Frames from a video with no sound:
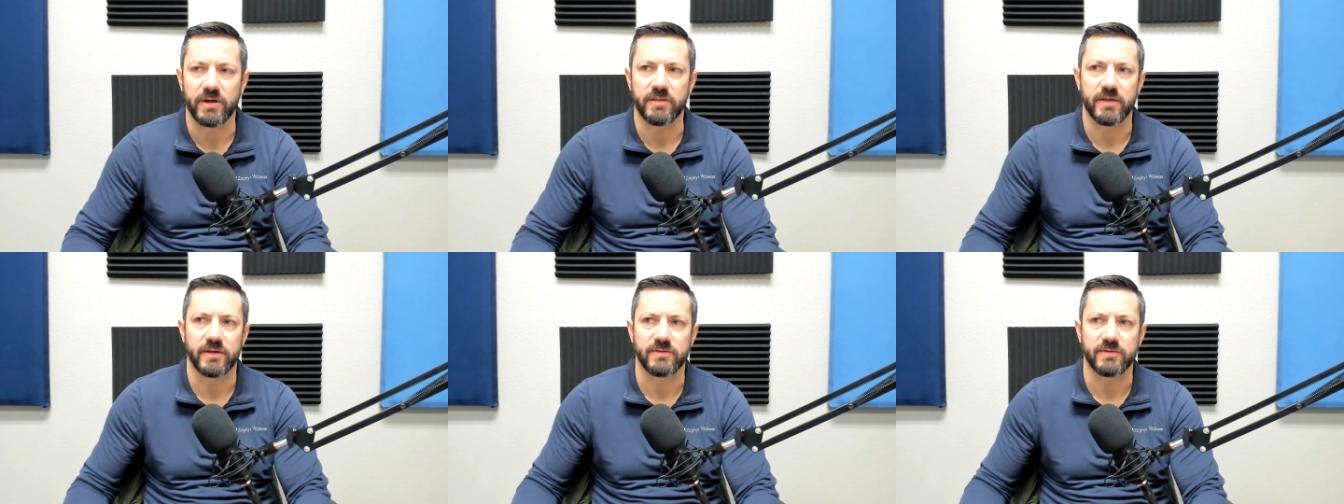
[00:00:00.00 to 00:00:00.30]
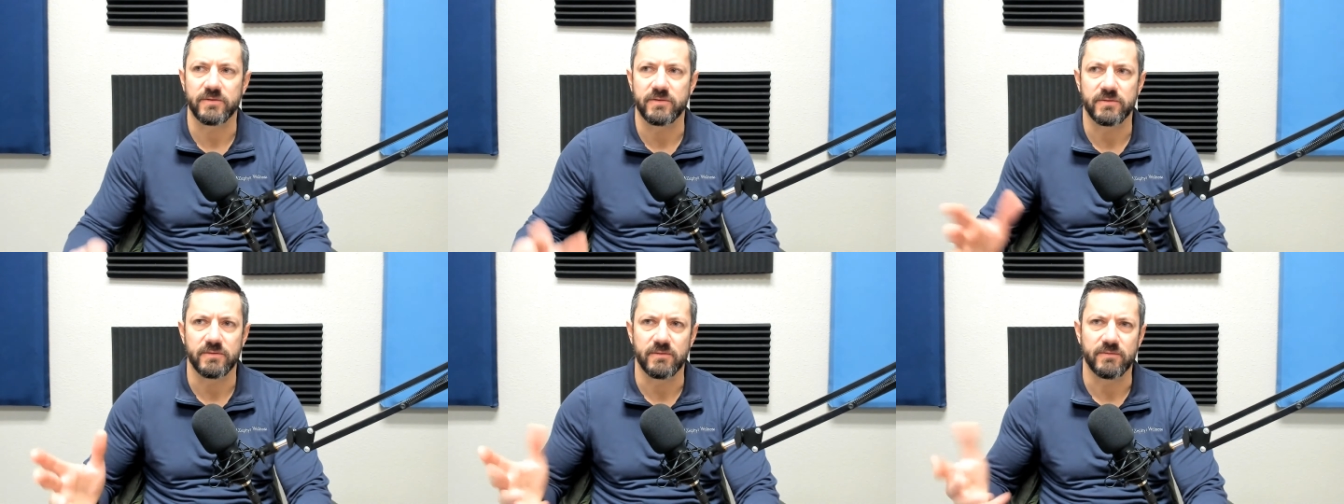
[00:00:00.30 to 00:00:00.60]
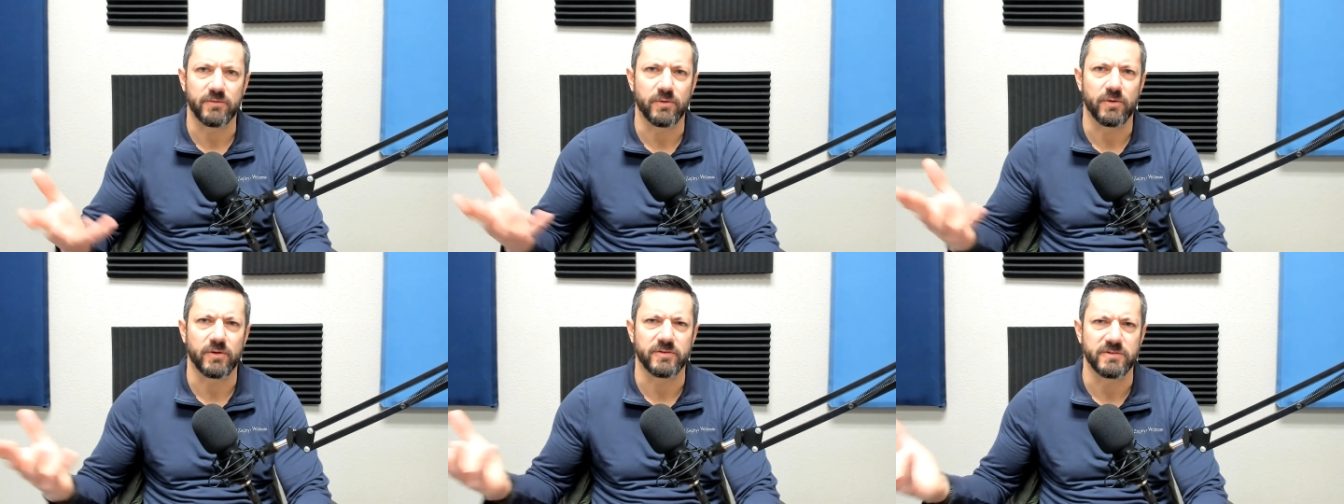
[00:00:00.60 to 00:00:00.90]
That's, of
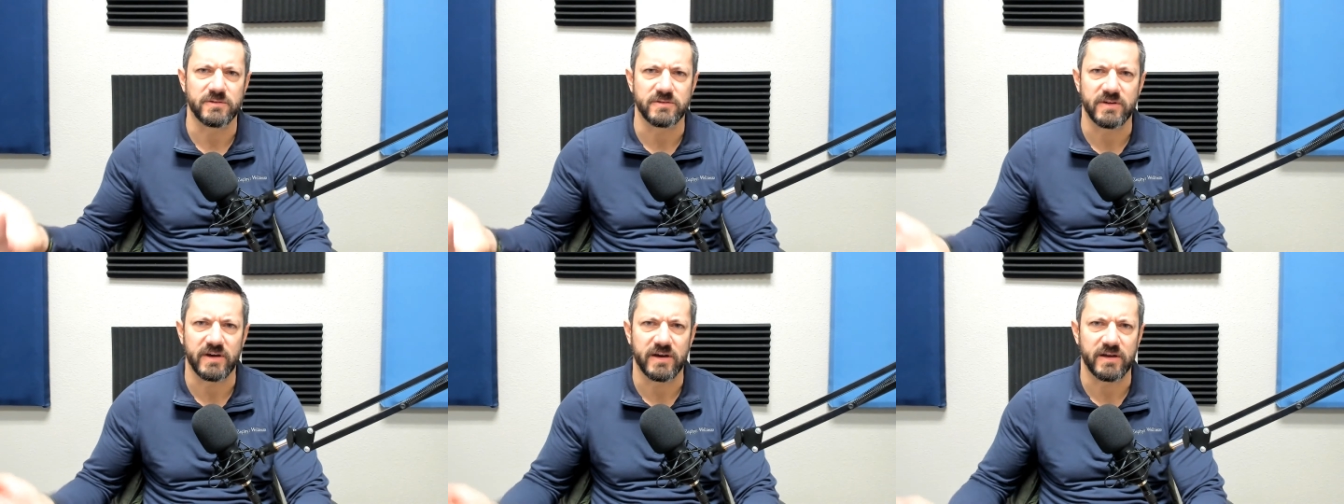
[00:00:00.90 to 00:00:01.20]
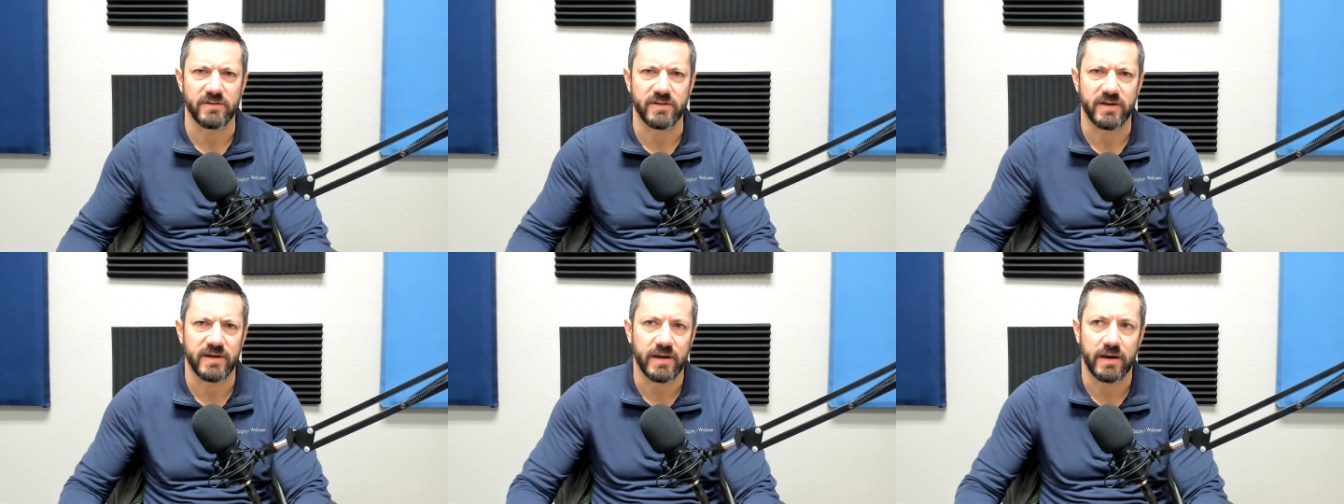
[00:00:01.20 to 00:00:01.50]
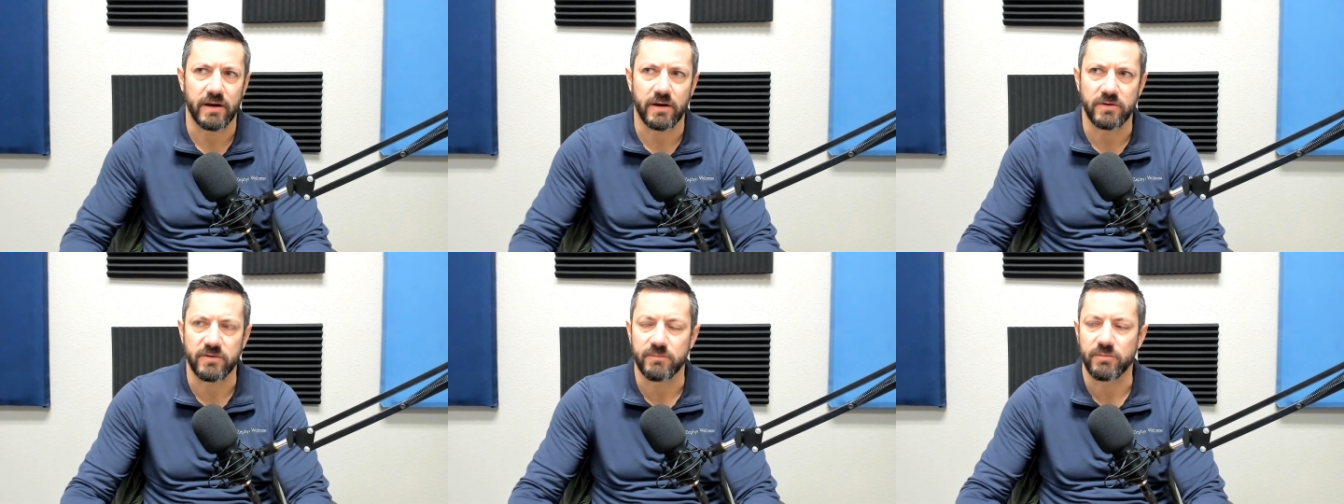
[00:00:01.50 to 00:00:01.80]
course, you're entitled to
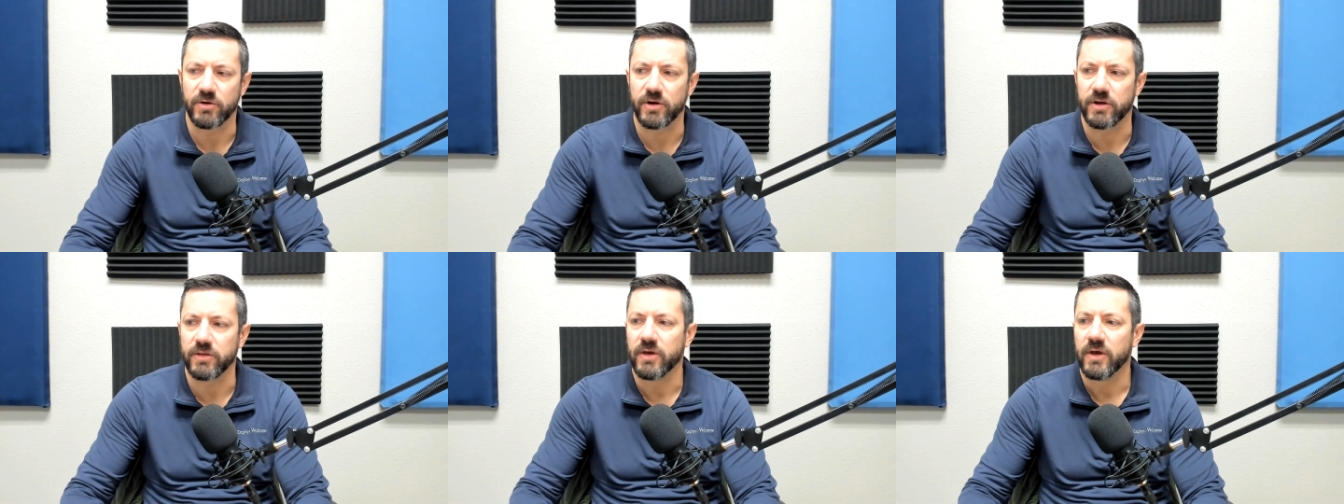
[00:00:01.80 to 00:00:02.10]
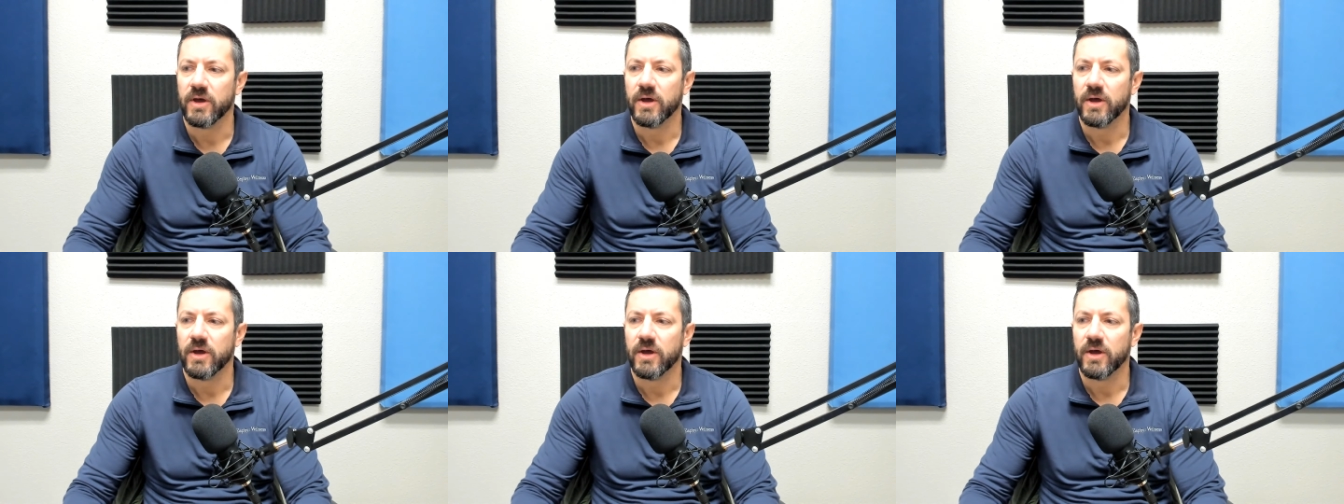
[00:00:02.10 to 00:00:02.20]
air to breathe.